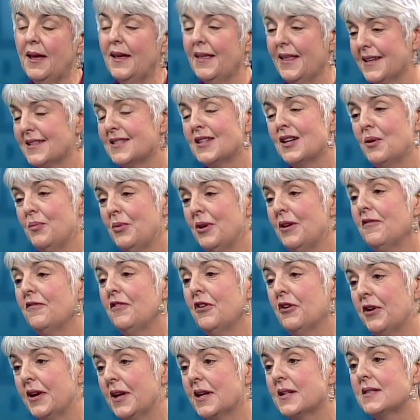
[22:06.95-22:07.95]
That's going to be a
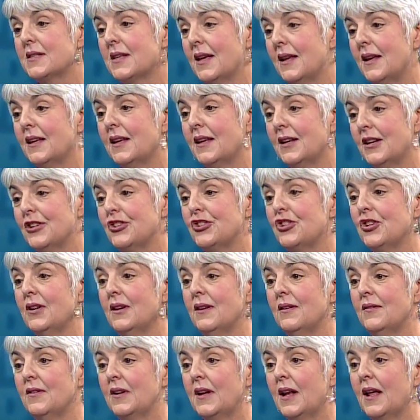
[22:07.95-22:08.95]
very exciting
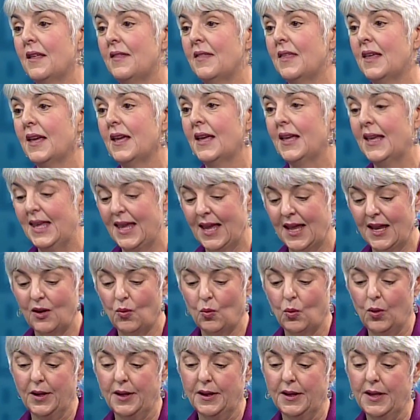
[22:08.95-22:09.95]
initiative, and I think, again,
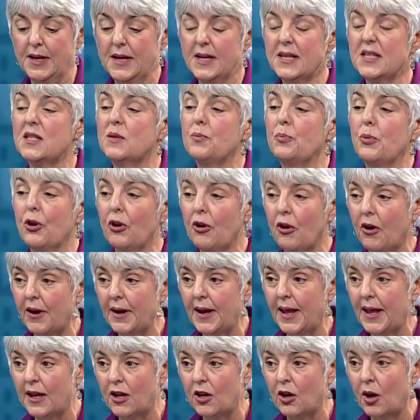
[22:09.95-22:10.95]
will spur on
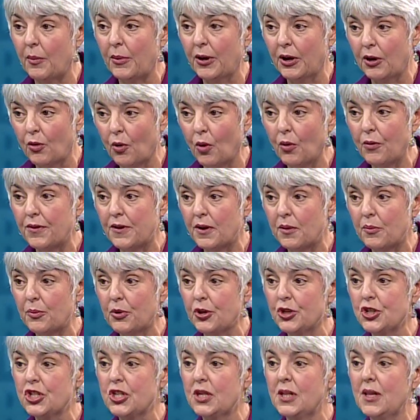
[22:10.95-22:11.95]
economic growth in
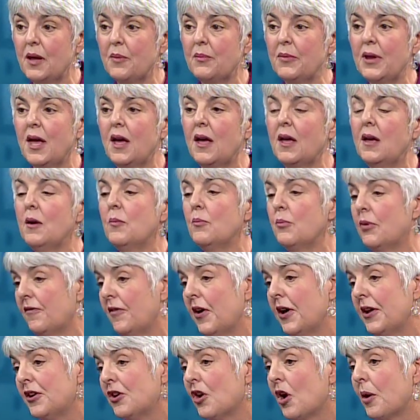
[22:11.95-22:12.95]
British Columbia,
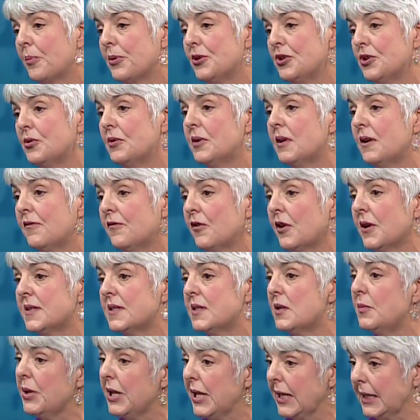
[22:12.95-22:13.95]
provide an opportunity for us
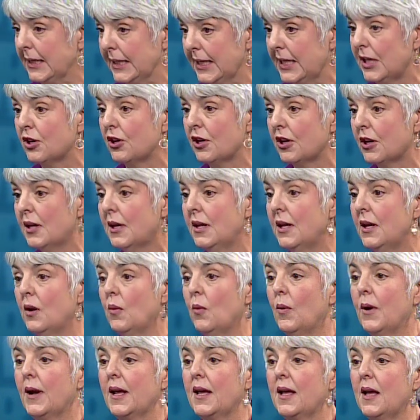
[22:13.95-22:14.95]
to be a leader
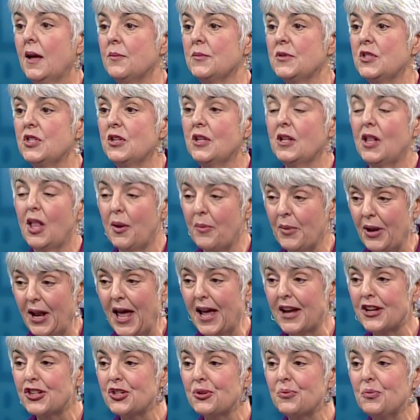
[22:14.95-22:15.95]
when it comes to climate
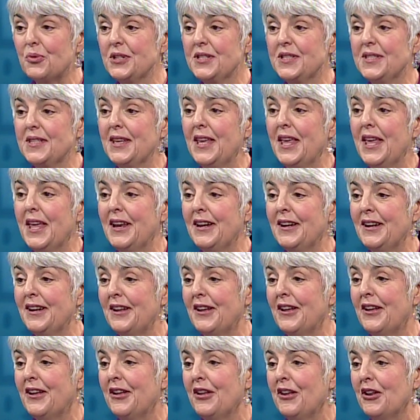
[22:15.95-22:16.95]
action once again
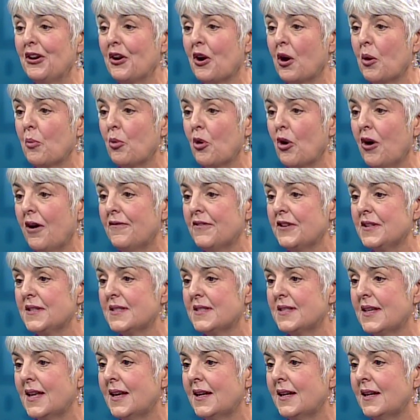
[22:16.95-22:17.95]
in our
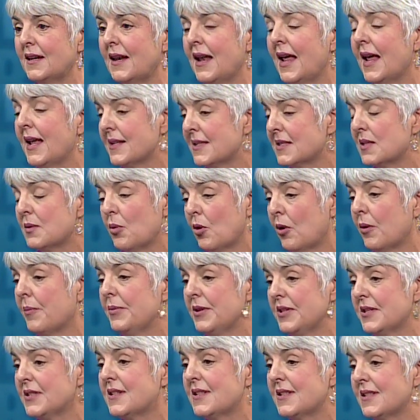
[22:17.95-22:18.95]
province, and support
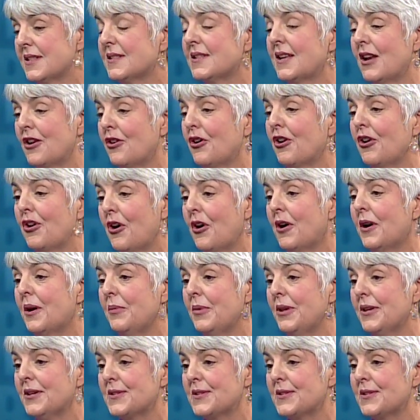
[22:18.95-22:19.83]
businesses and our economy